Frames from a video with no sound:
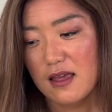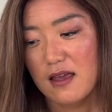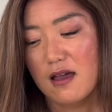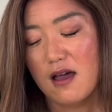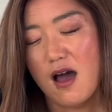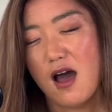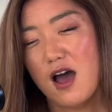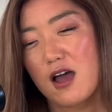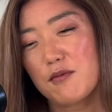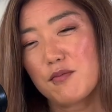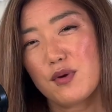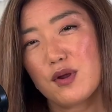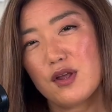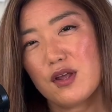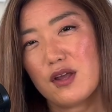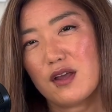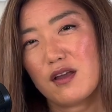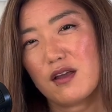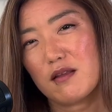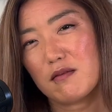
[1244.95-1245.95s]
Hybrid
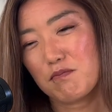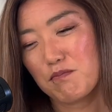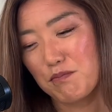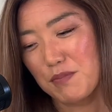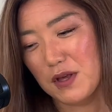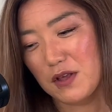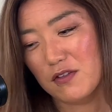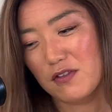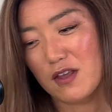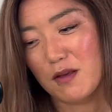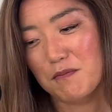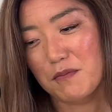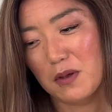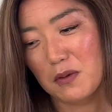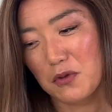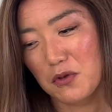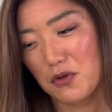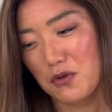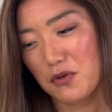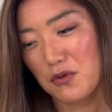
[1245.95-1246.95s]
picks up
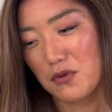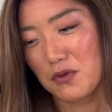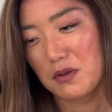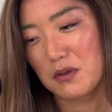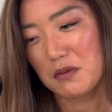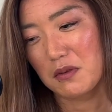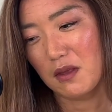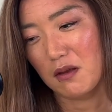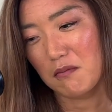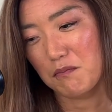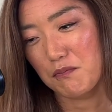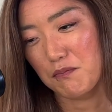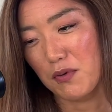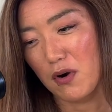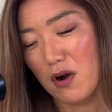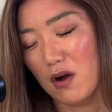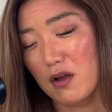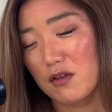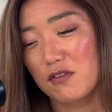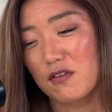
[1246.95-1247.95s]
the
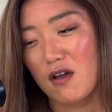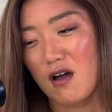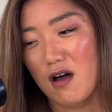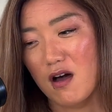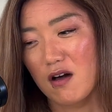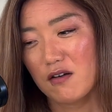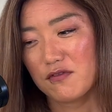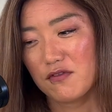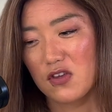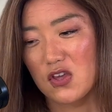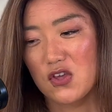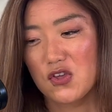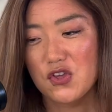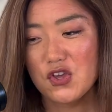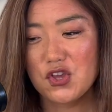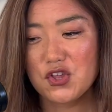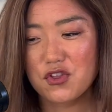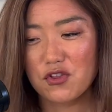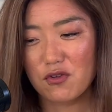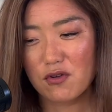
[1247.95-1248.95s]
pros of
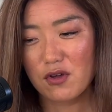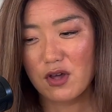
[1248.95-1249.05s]
each,